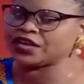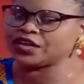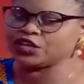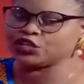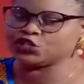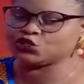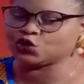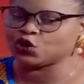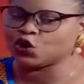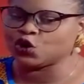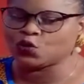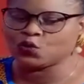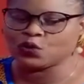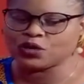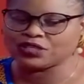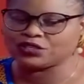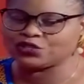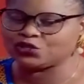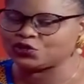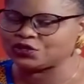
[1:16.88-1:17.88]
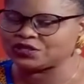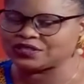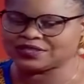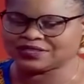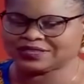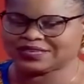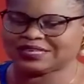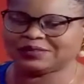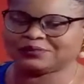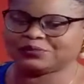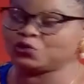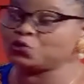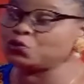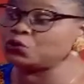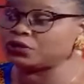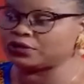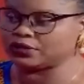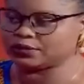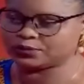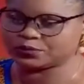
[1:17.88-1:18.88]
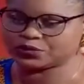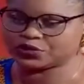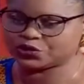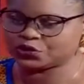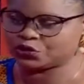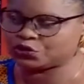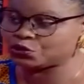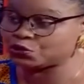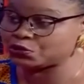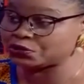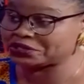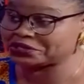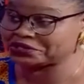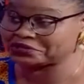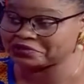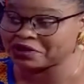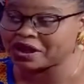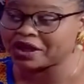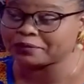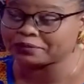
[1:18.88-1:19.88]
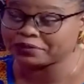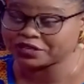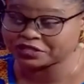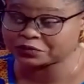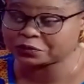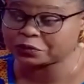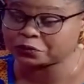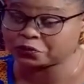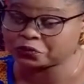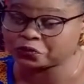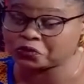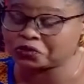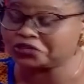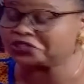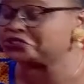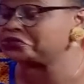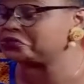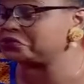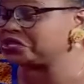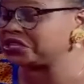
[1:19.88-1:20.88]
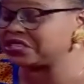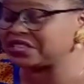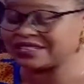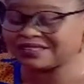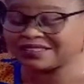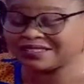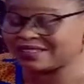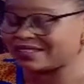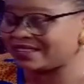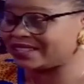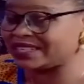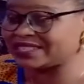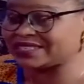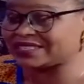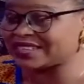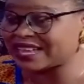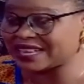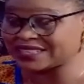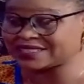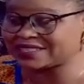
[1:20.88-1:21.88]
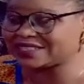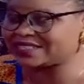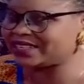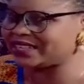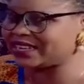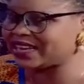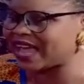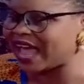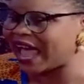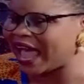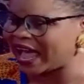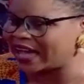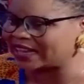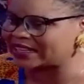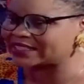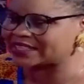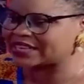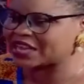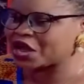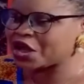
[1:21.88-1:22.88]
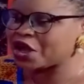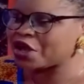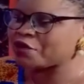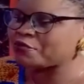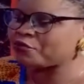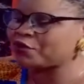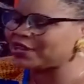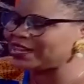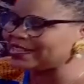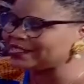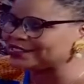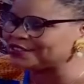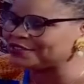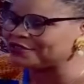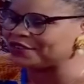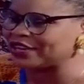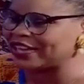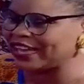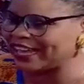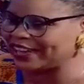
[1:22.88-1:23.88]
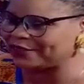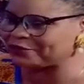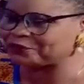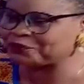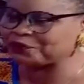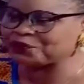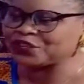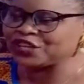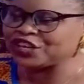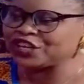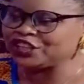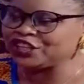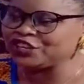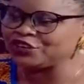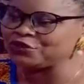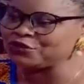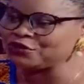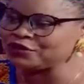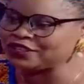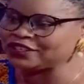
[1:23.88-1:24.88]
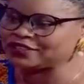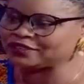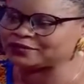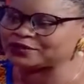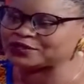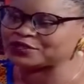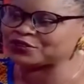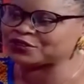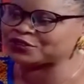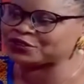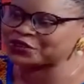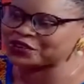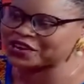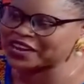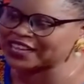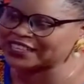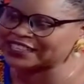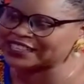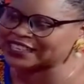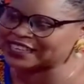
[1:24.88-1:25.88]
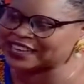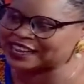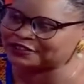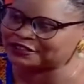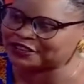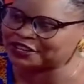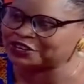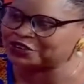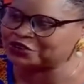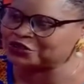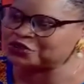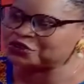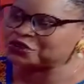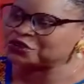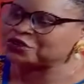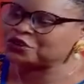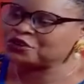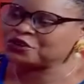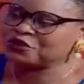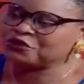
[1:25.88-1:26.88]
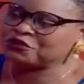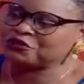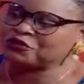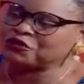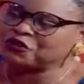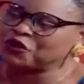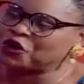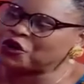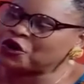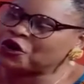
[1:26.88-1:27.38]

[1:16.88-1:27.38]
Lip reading: always use the term hoodlums, you know, to describe these people who are doing this dastardly act. But let's not forget, the hoodlums create an avenue for